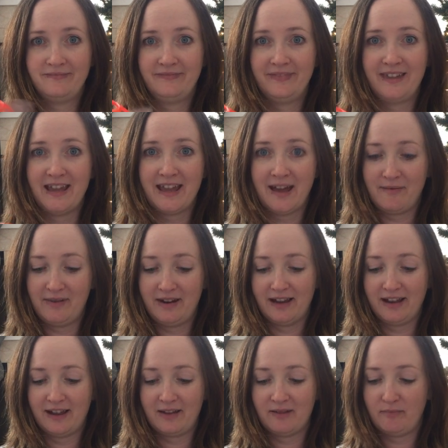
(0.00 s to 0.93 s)
They come in
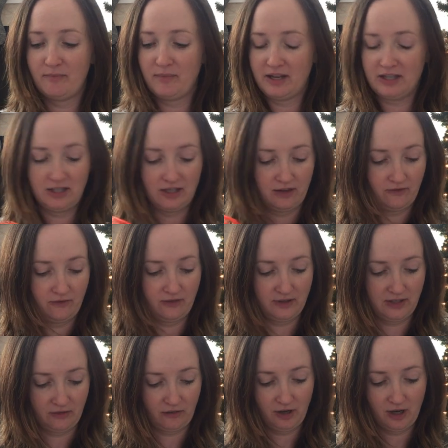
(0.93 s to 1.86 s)
a bunch of
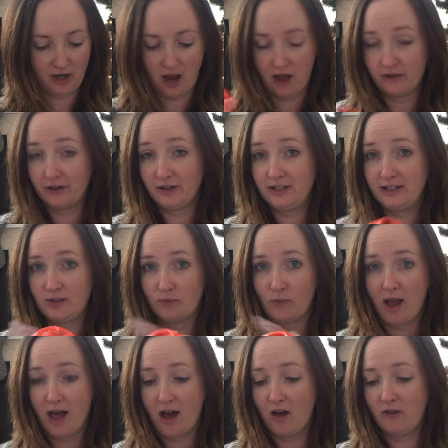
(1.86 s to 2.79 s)
different colors as
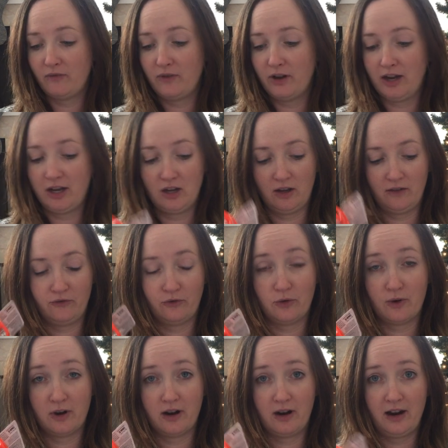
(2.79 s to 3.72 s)
well. Very good
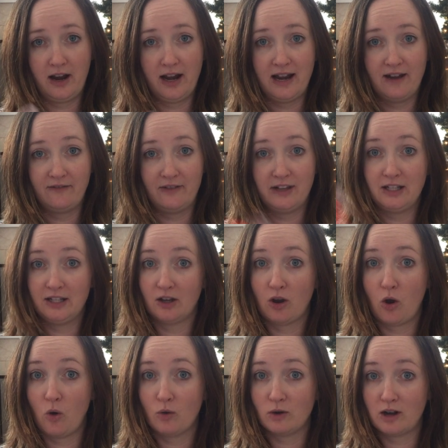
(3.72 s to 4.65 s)
for an infant to
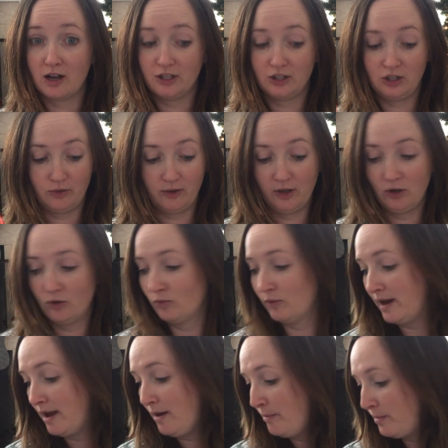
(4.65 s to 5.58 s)
hold onto and
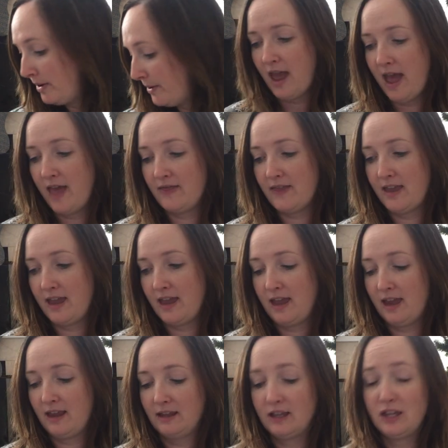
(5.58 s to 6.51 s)
grip. And
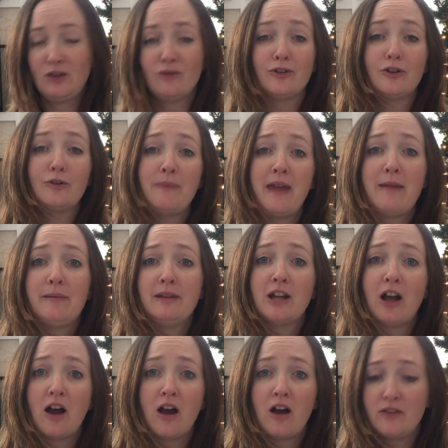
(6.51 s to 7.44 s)
then cute little baby
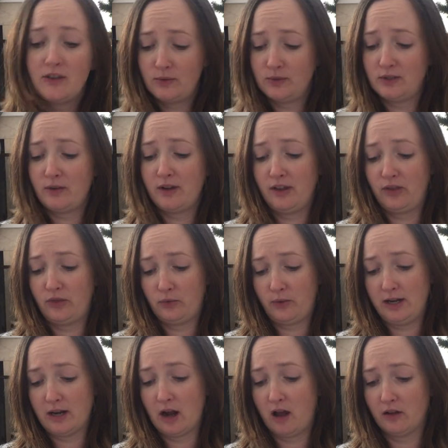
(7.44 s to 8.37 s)
doll. This was only
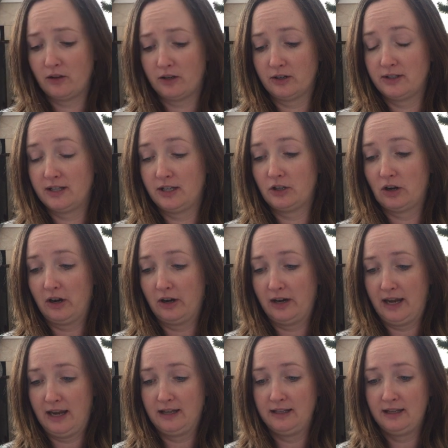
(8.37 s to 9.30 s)
$3 at
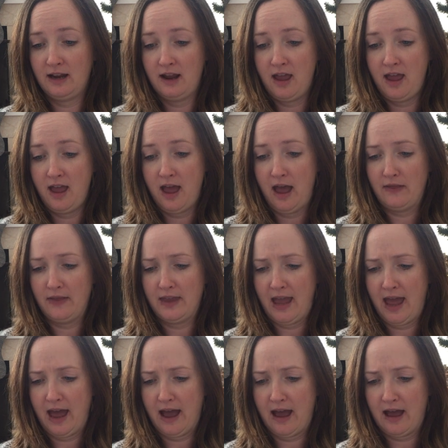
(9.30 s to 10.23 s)
Target. And they
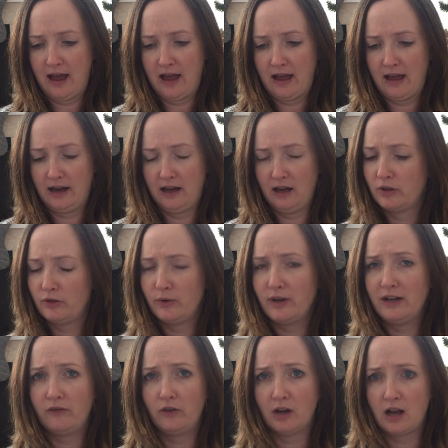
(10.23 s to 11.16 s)
had three
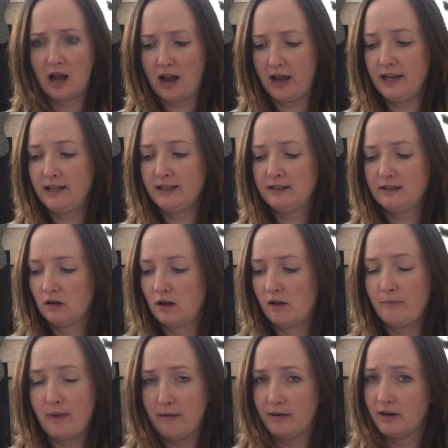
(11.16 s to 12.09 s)
different kinds
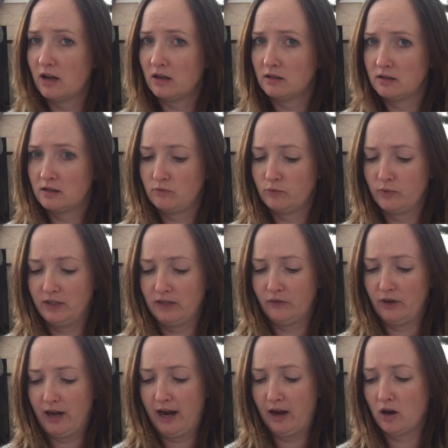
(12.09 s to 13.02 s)
of baby dolls with
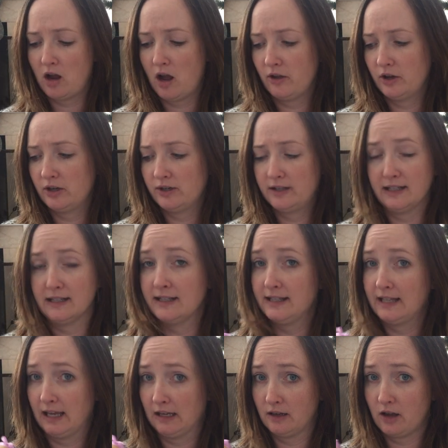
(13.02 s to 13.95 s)
different hair colors and
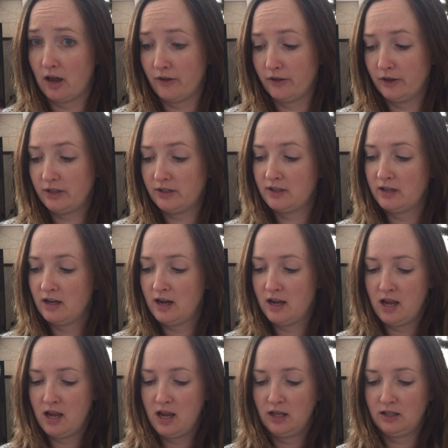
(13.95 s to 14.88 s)
skin colors.
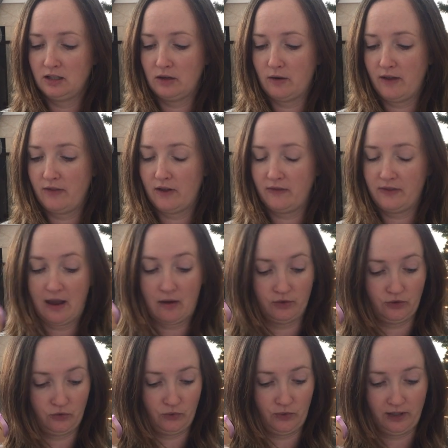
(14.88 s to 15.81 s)
So I thought that
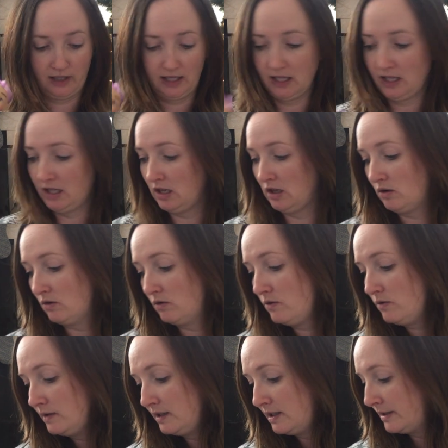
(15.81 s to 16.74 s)
was really
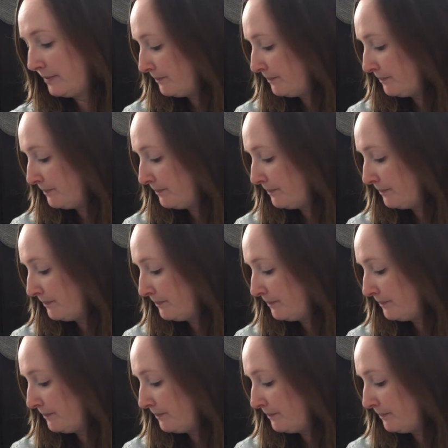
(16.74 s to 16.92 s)
cute.